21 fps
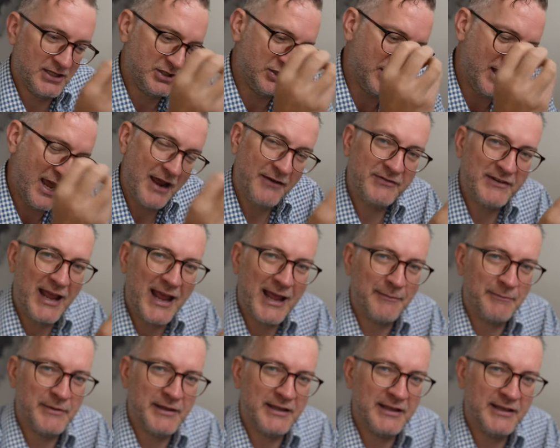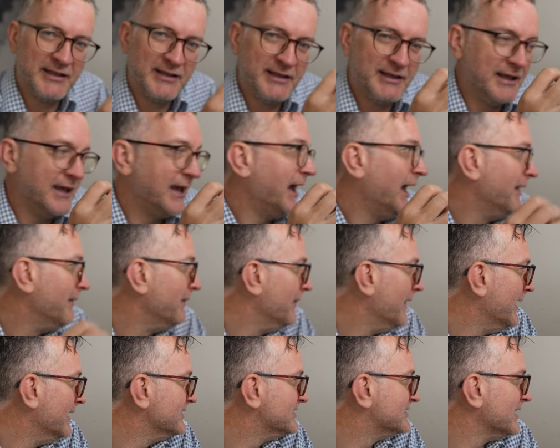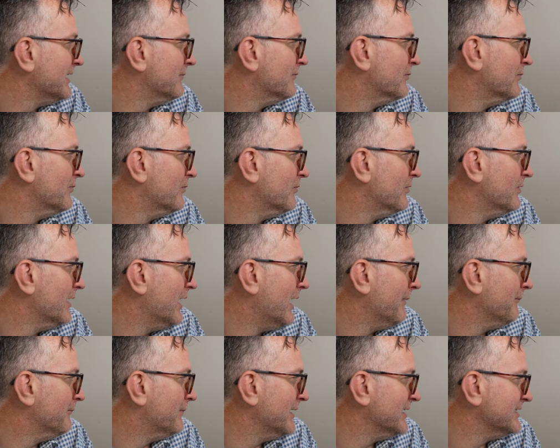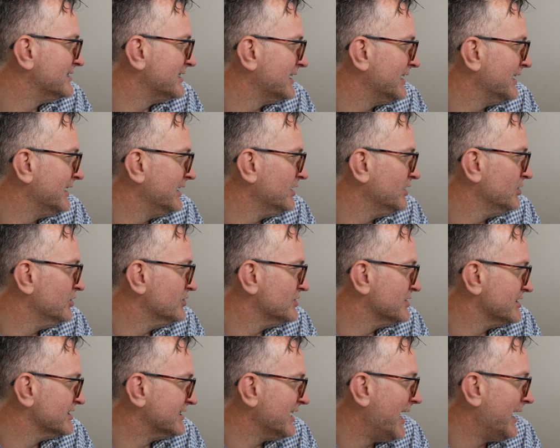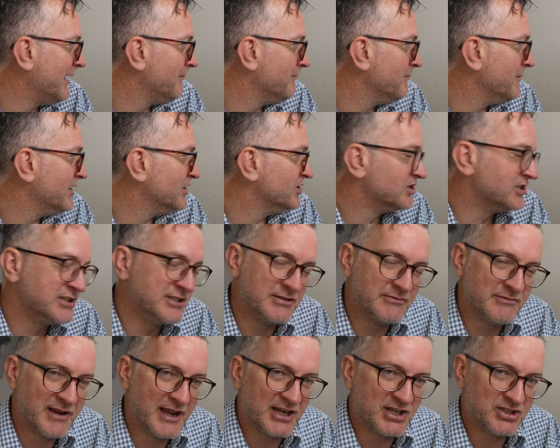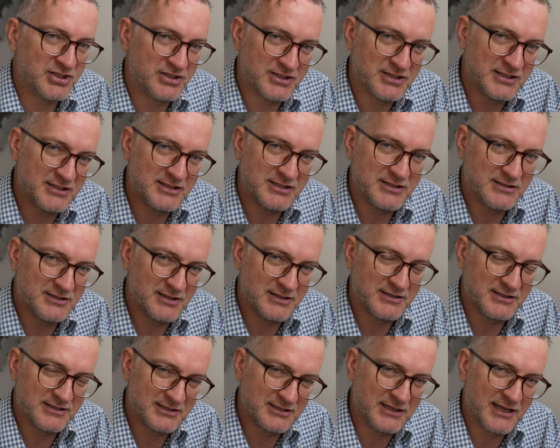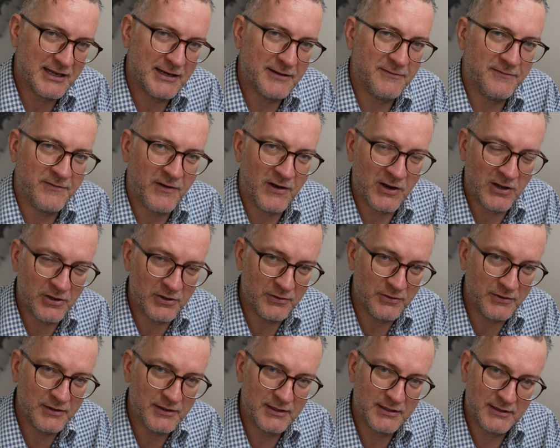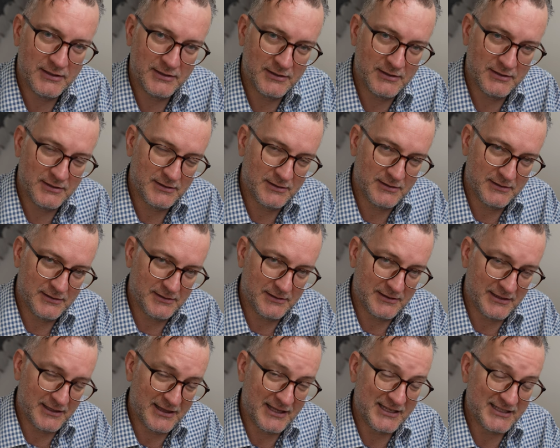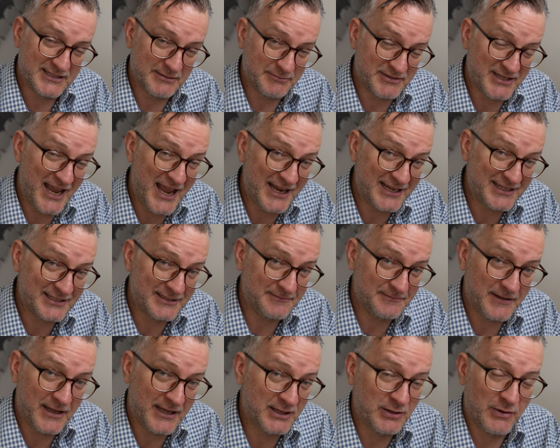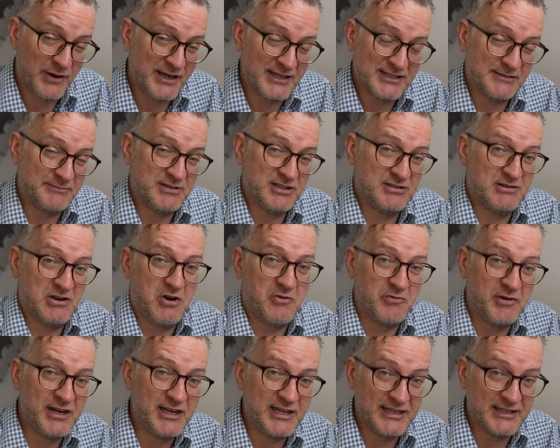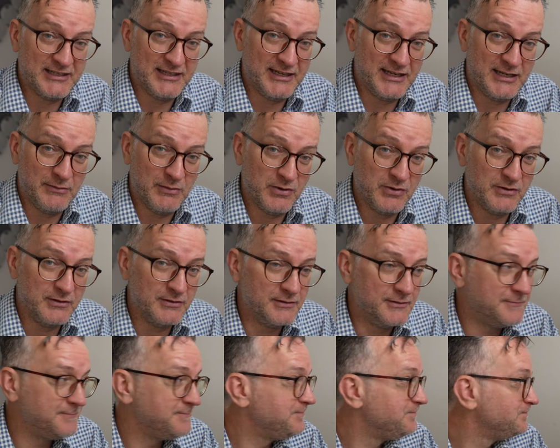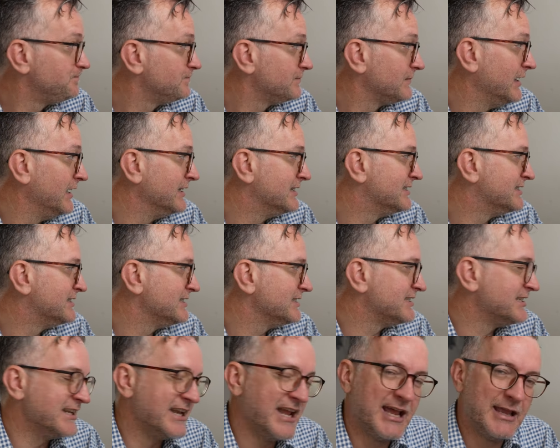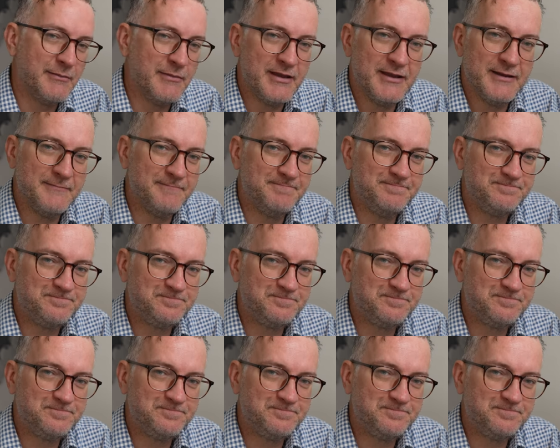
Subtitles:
You have to at me, and hence I'm basically using this at mentions and reactions to kind of follow the things I'm tagged in. Otherwise, I'm just not reading it anymore. It's just a nightmare.